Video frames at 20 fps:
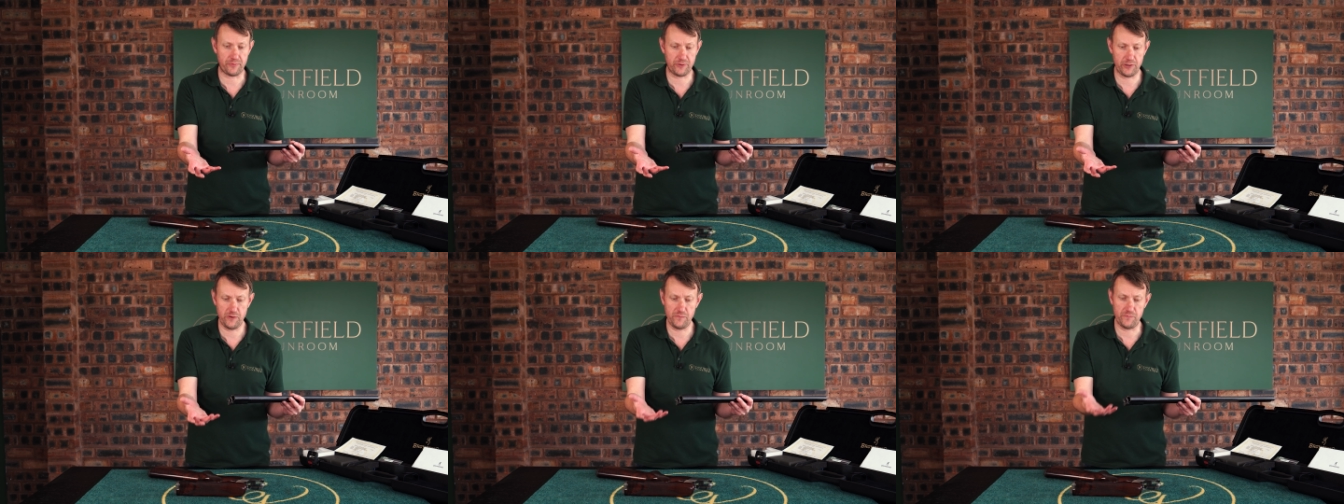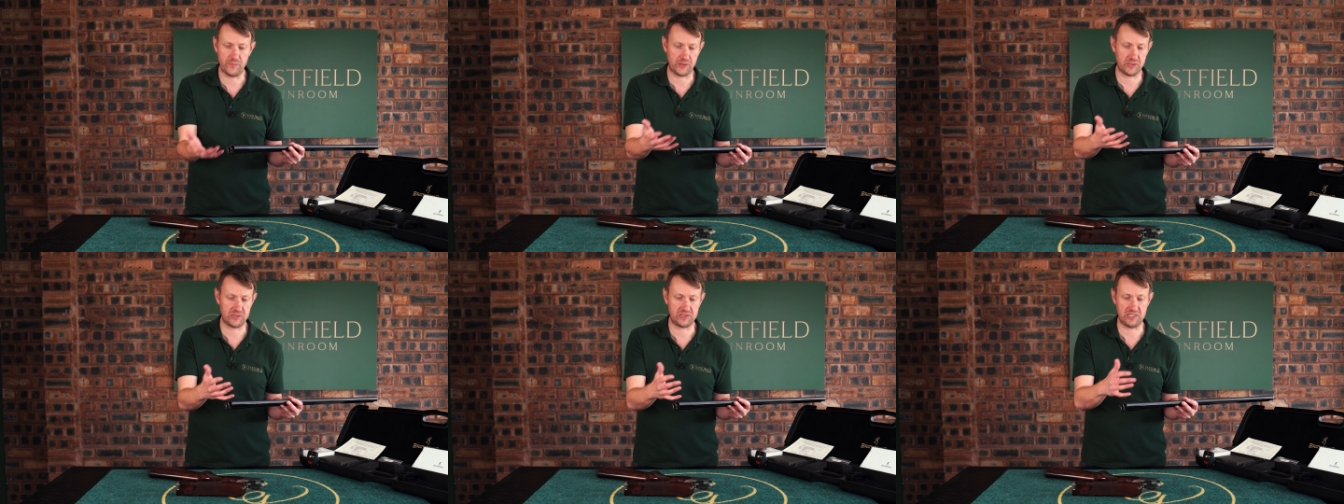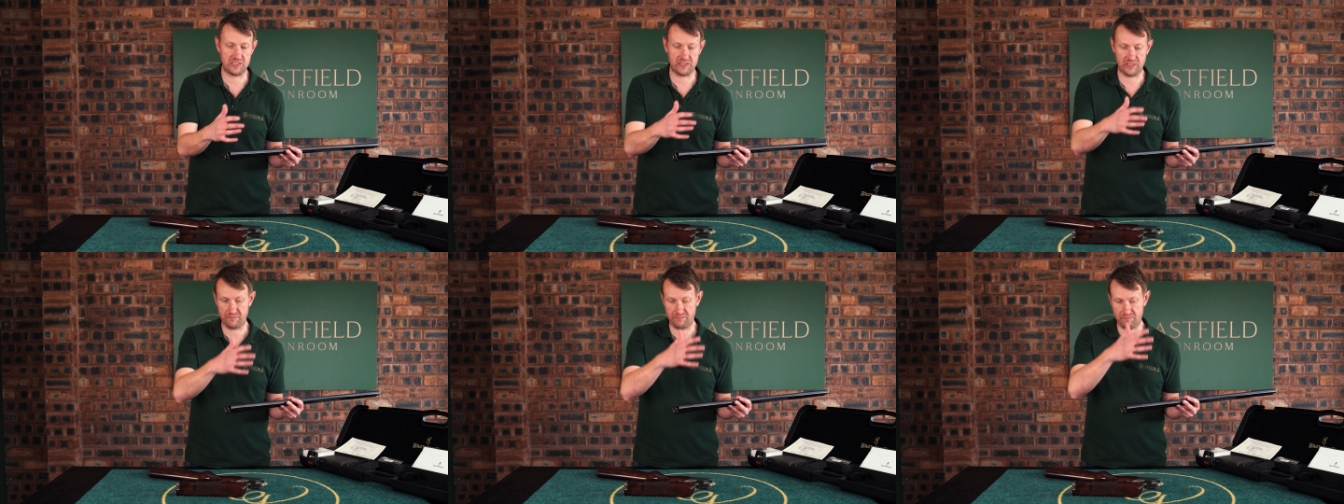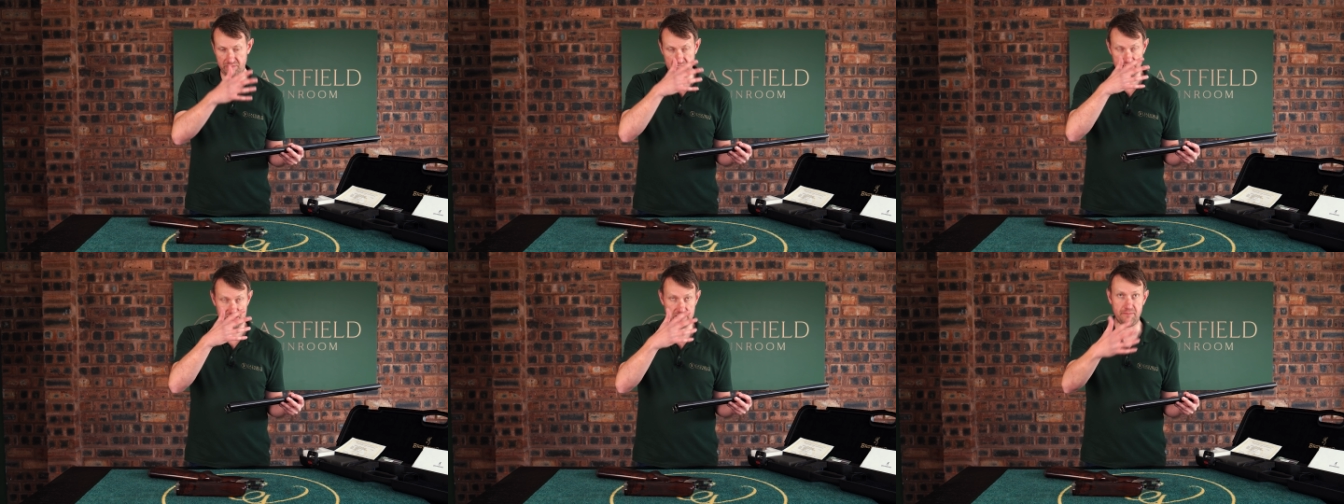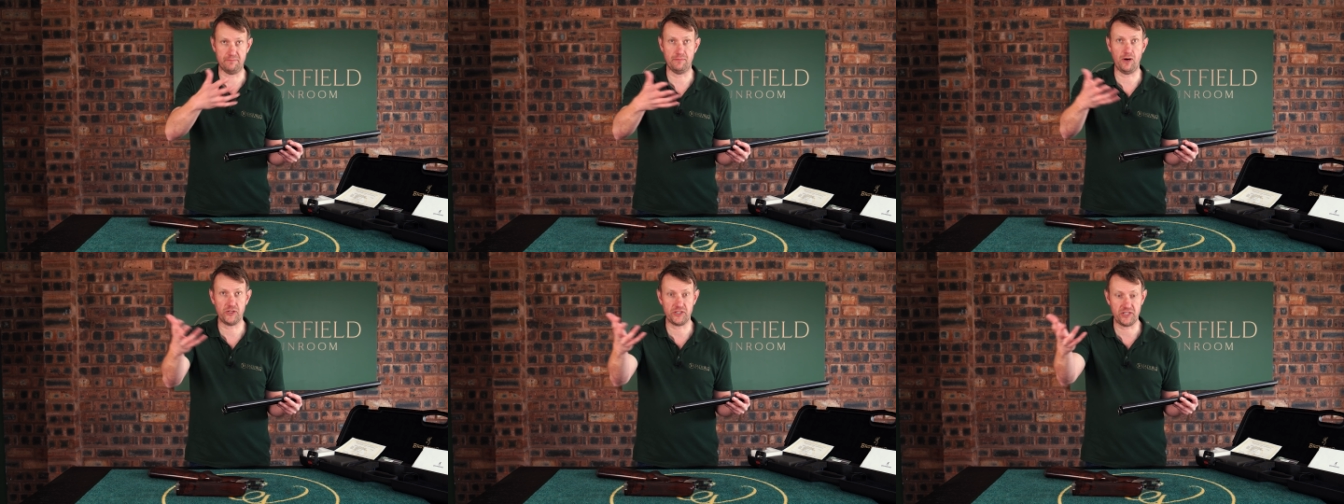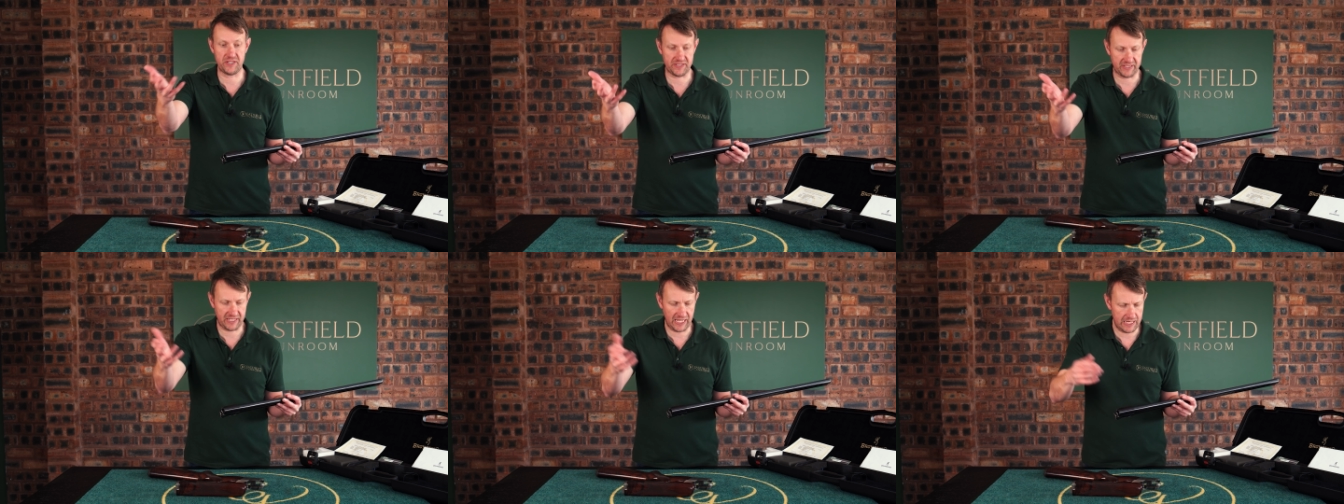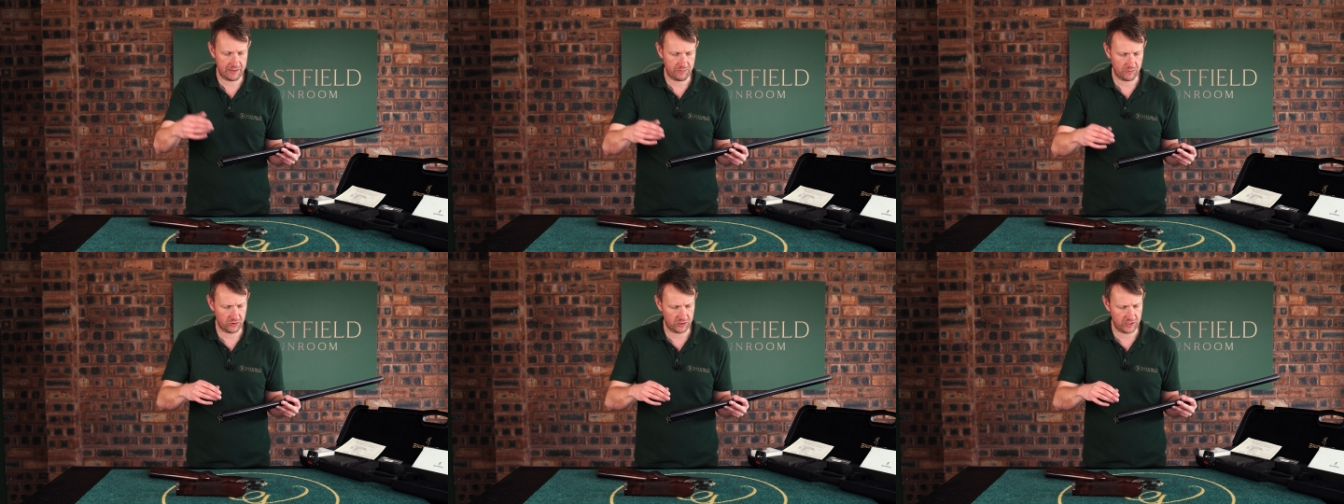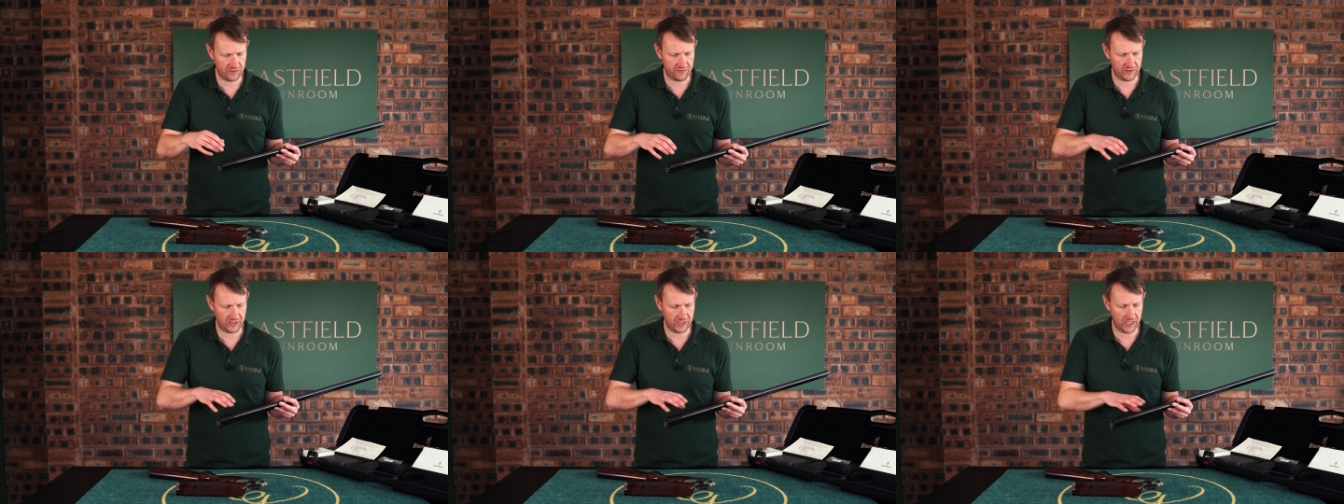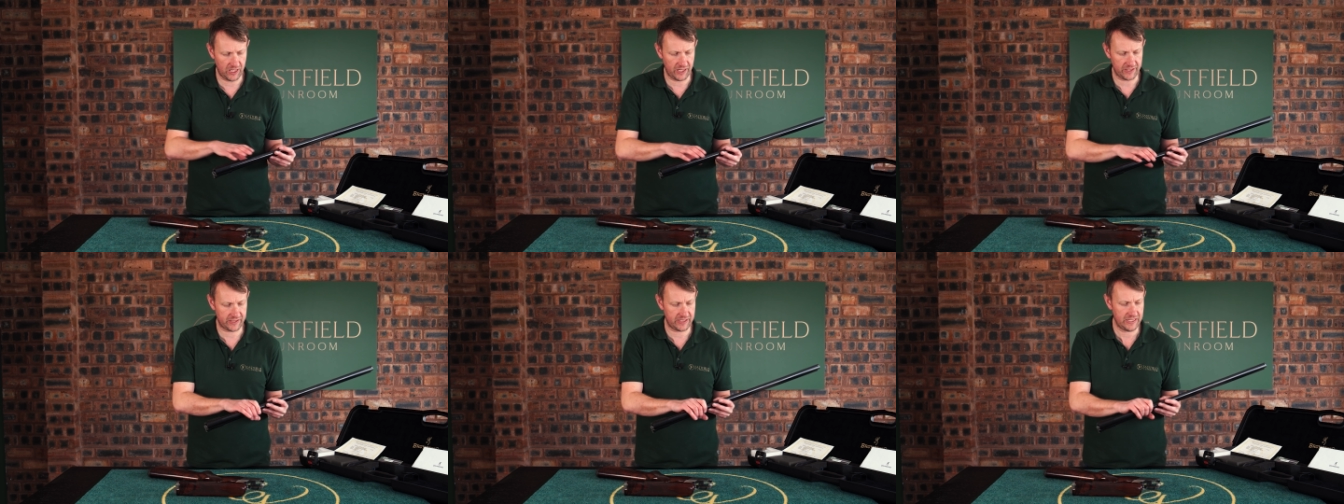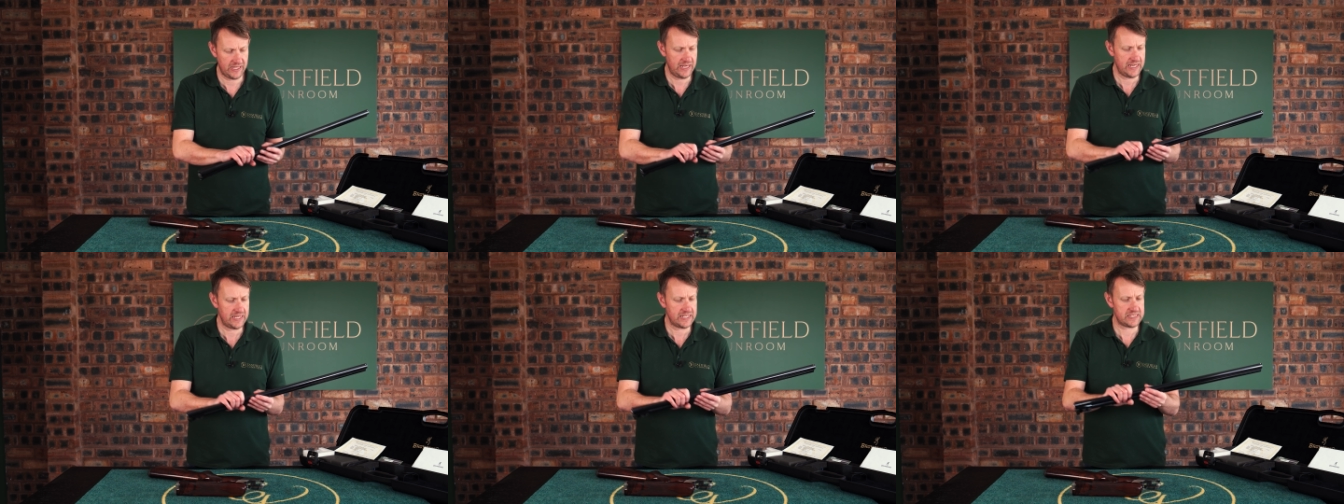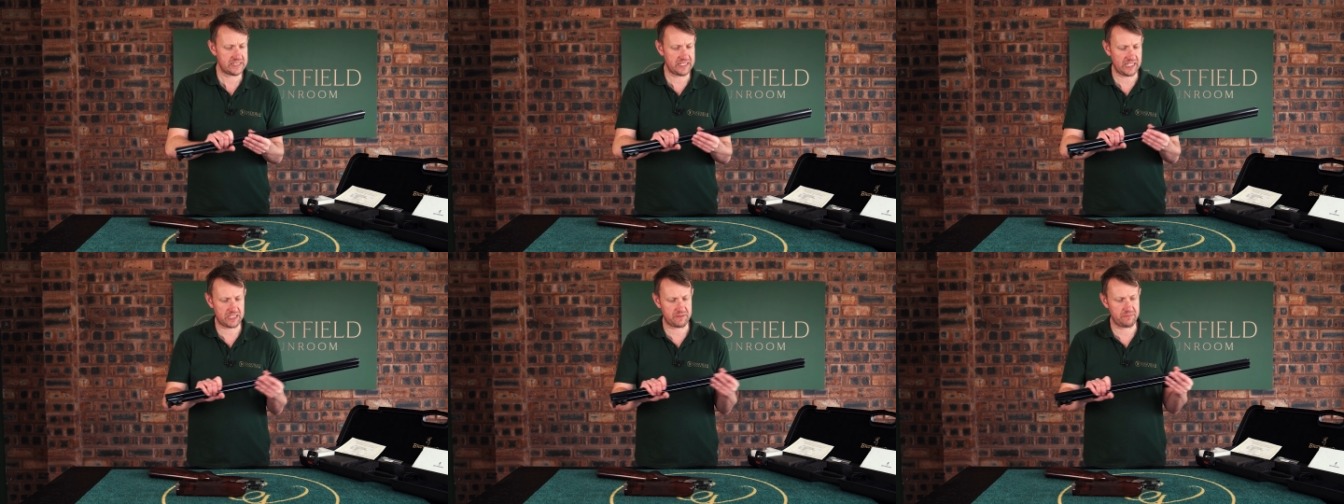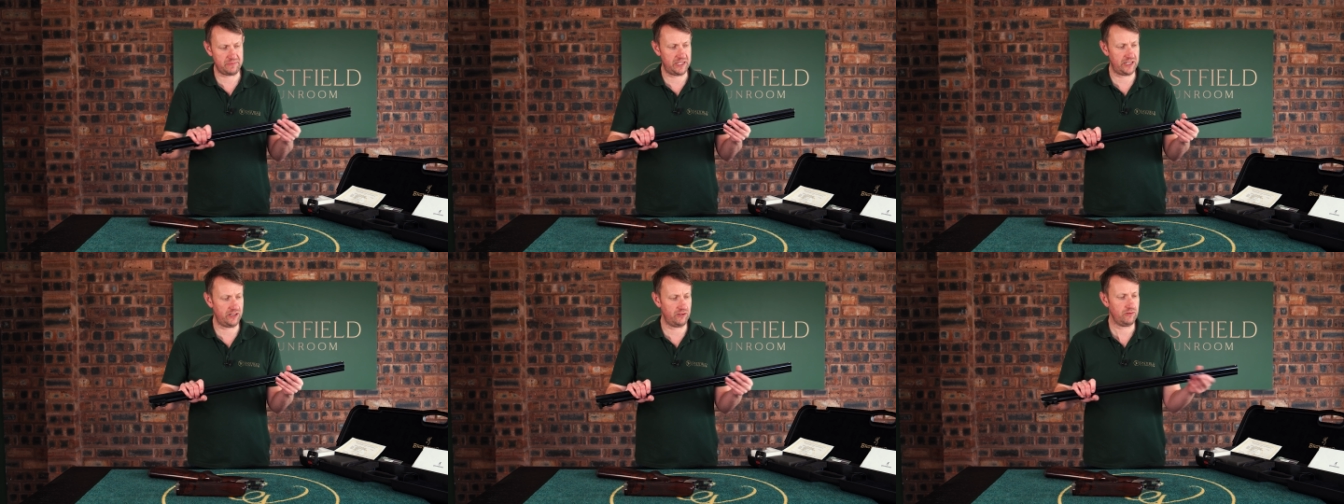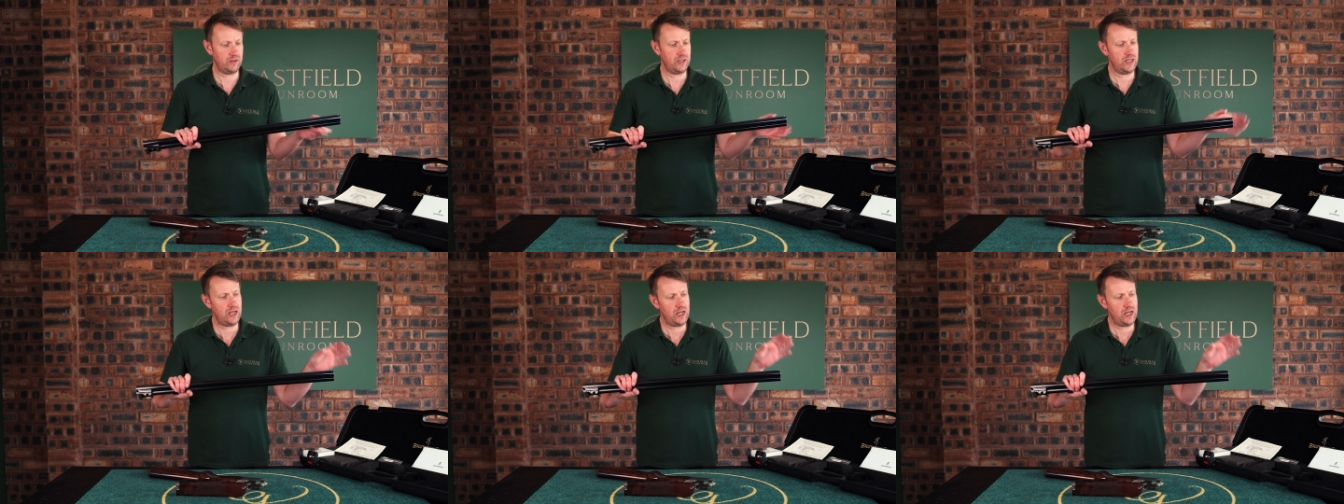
proof because it's a modern game gun, if you like, 6mm